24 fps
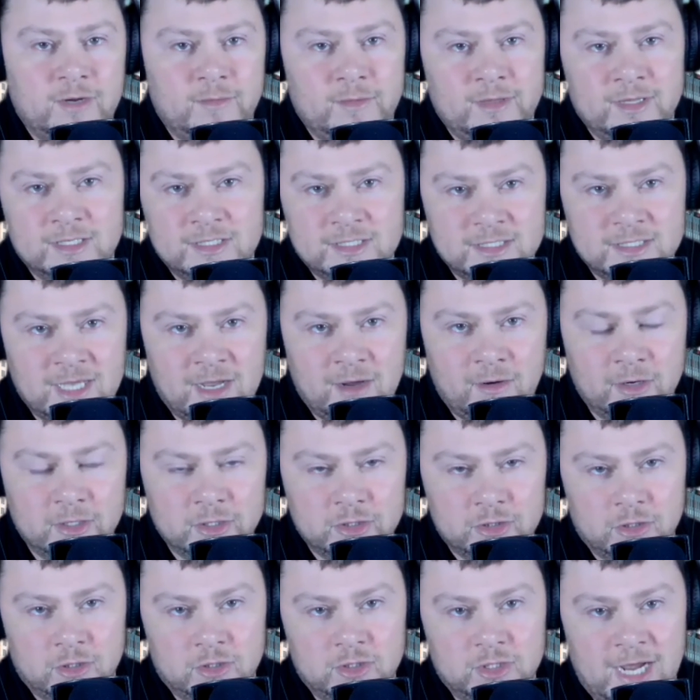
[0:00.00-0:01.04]
I mean, this is how our
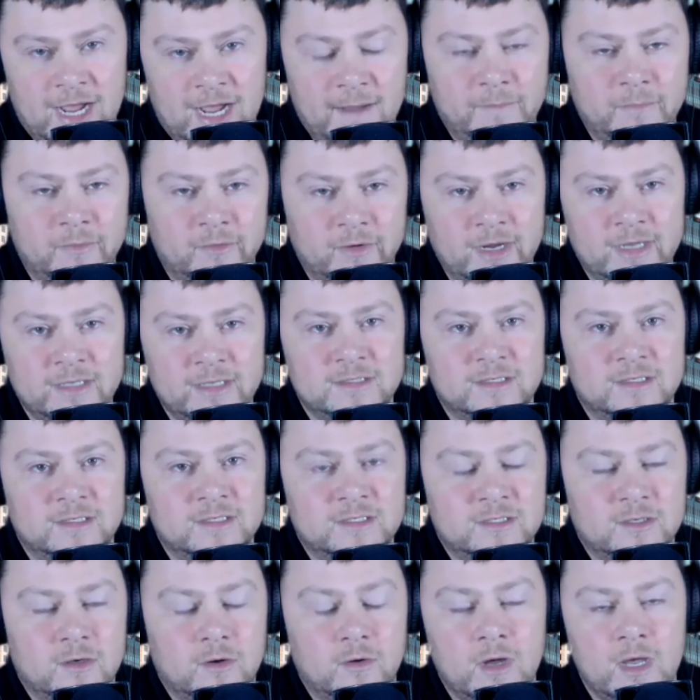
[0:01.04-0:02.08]
church operates, and
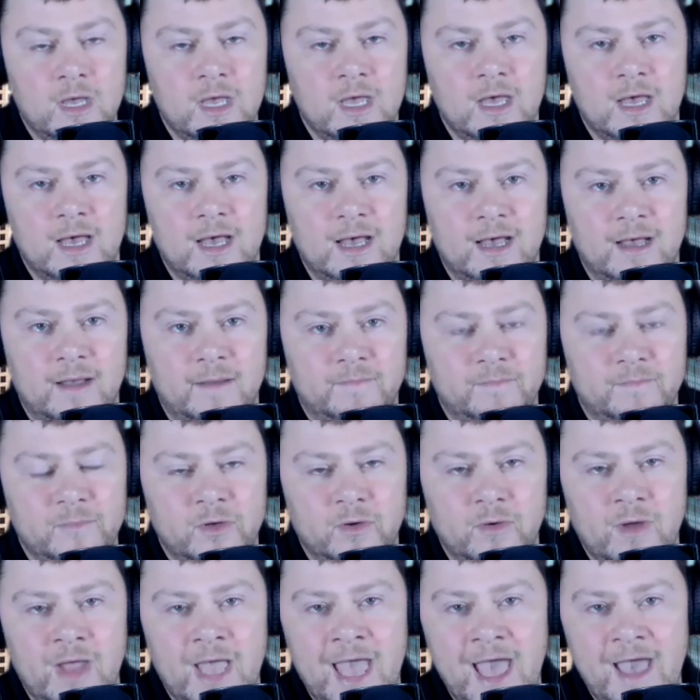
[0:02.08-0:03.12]
so
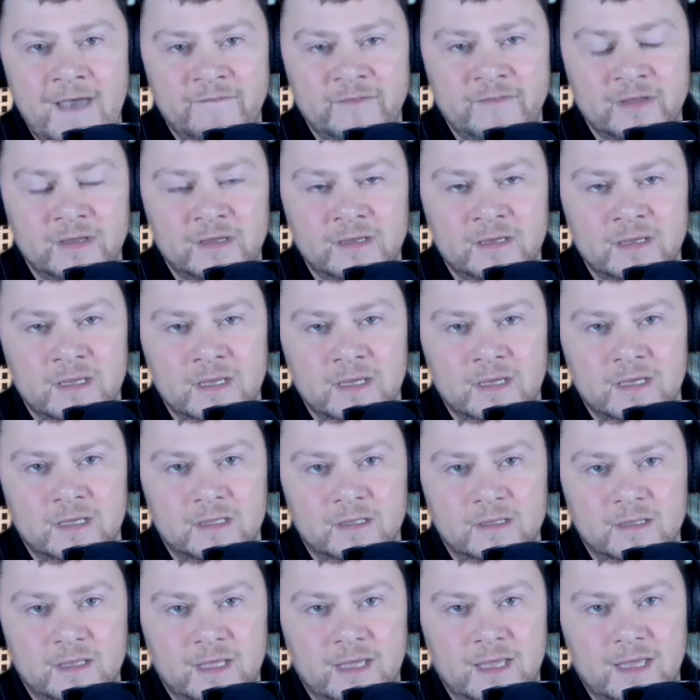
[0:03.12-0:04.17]
having
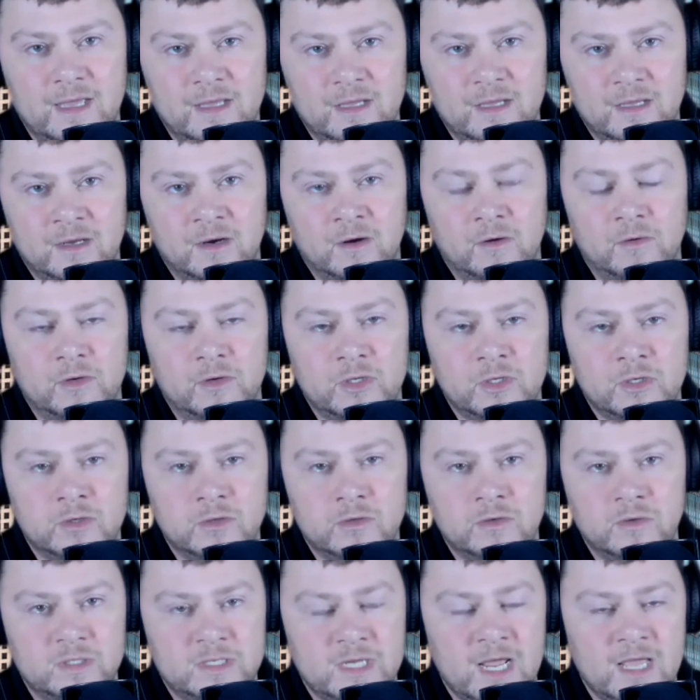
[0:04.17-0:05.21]

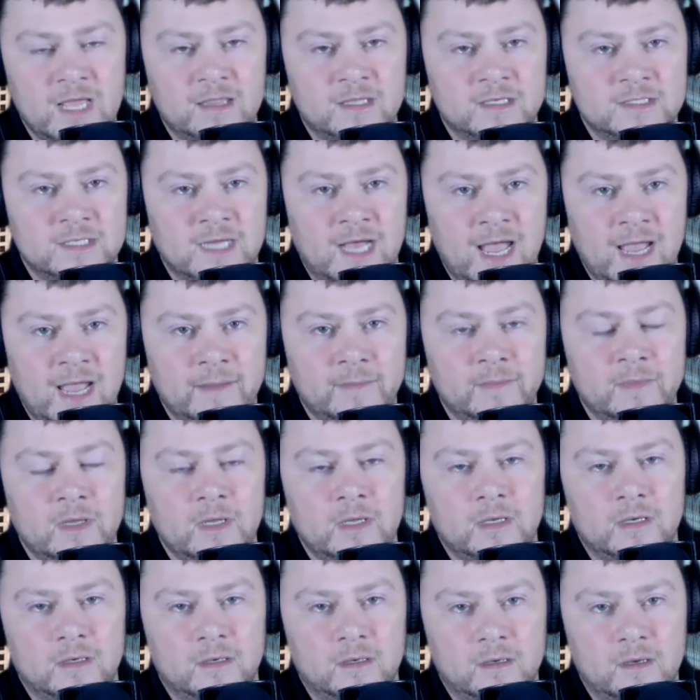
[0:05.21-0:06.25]
you take the time
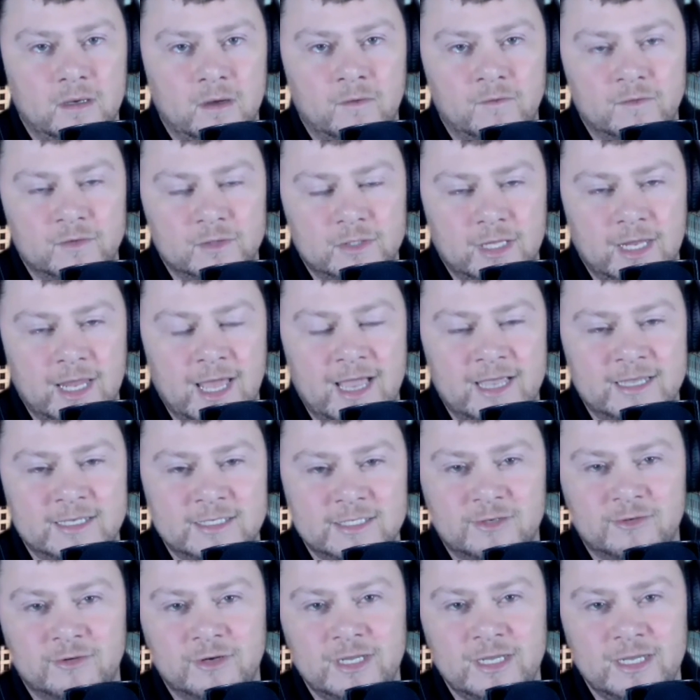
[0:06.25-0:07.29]
over the
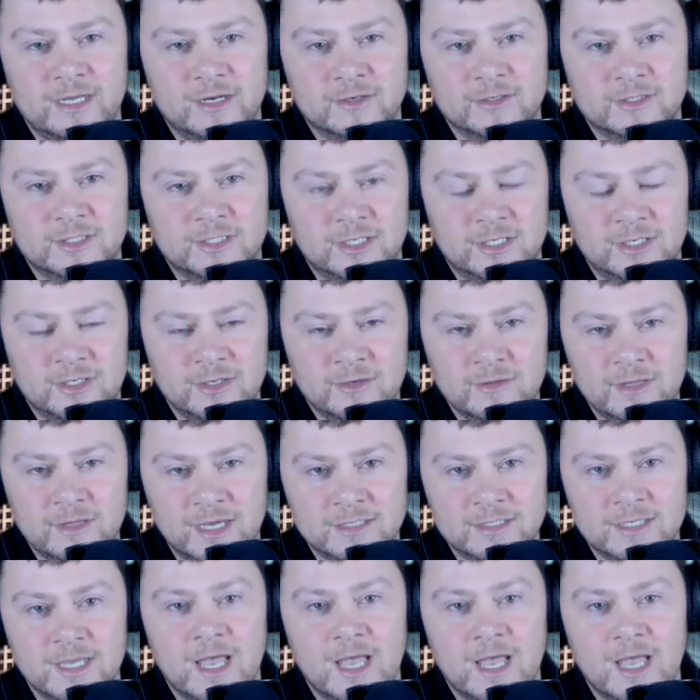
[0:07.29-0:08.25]
last 3 years to do this,